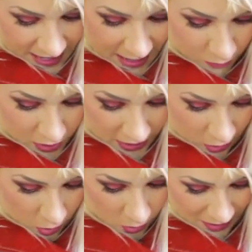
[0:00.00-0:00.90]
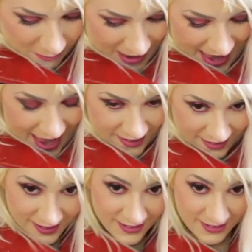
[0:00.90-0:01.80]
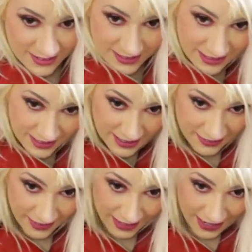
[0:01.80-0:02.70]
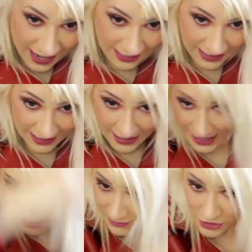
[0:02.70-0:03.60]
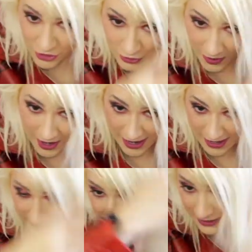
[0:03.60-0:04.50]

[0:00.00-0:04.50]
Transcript: like I'm really holding back. Like, I, I'm trying